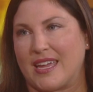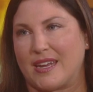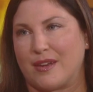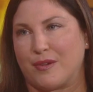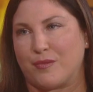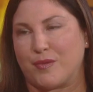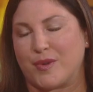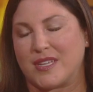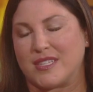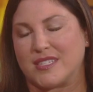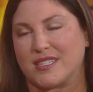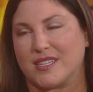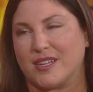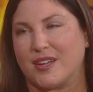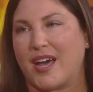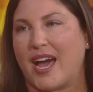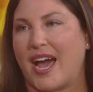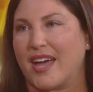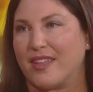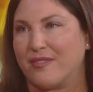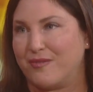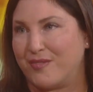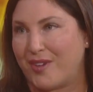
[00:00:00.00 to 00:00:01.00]
and we still
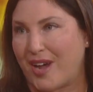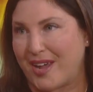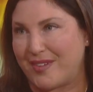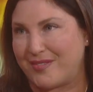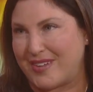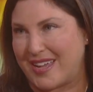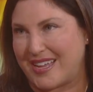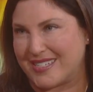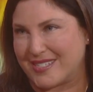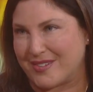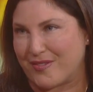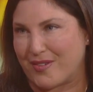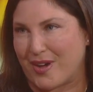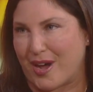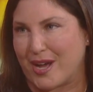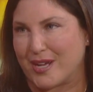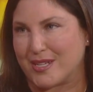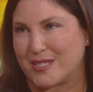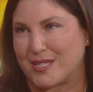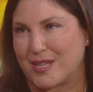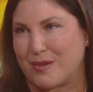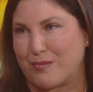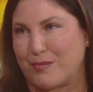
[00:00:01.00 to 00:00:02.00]
had five days of
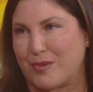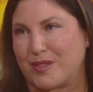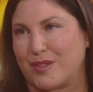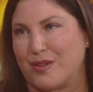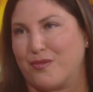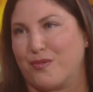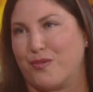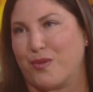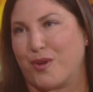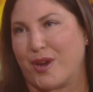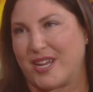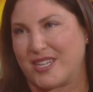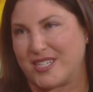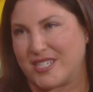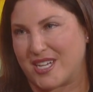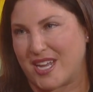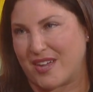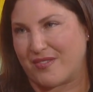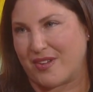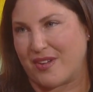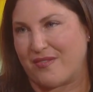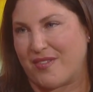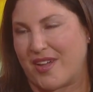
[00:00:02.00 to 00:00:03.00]
awesome with the 4 H
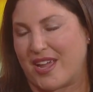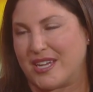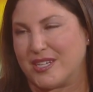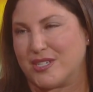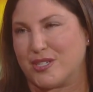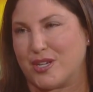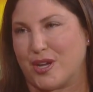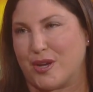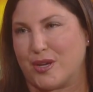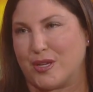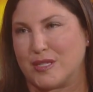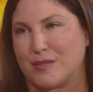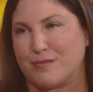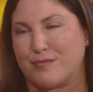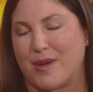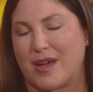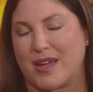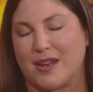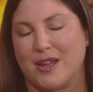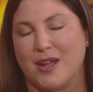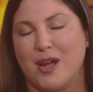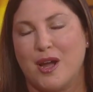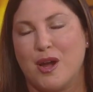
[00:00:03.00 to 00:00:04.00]
and FFA shows,
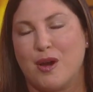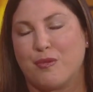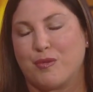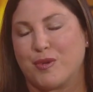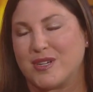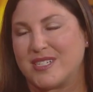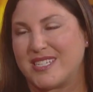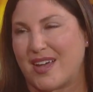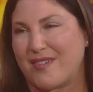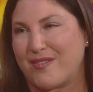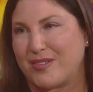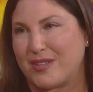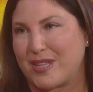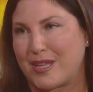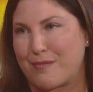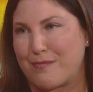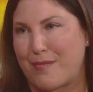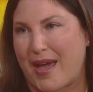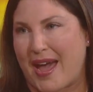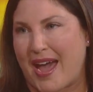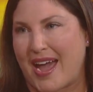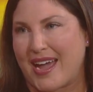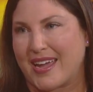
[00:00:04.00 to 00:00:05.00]
but we're definitely
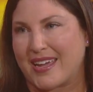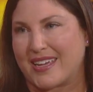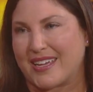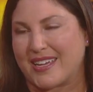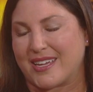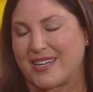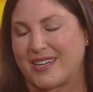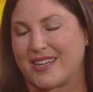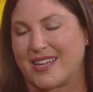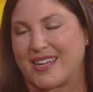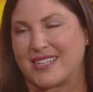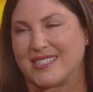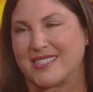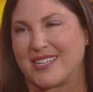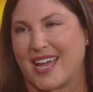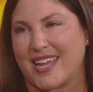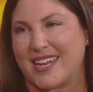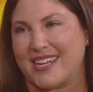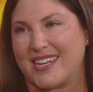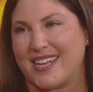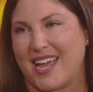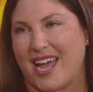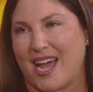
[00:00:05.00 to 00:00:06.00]
back and
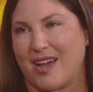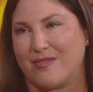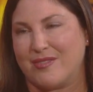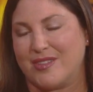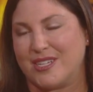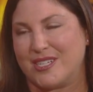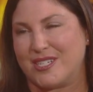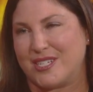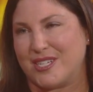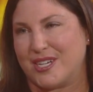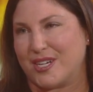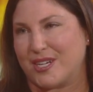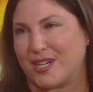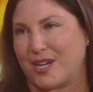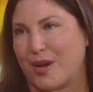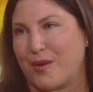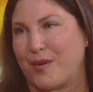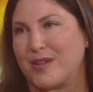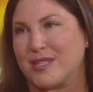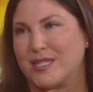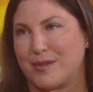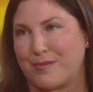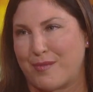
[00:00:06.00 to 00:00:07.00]
excited to have this year
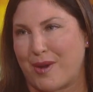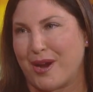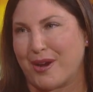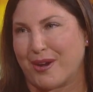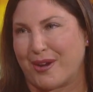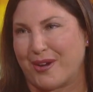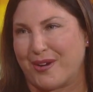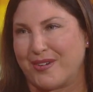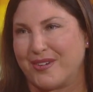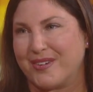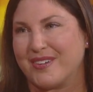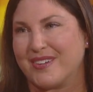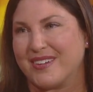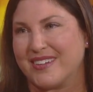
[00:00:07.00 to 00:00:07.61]
going tomorrow.